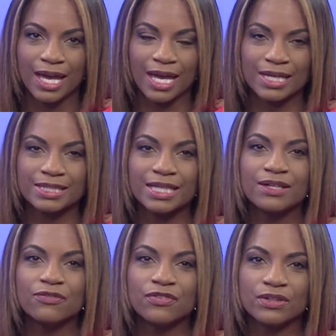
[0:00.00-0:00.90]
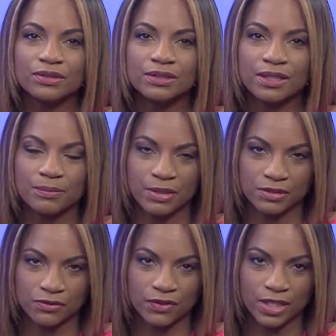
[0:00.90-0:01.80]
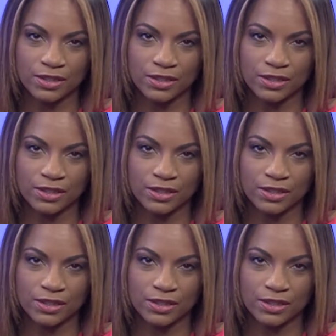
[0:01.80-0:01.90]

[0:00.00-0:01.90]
and in a field in Pennsylvania.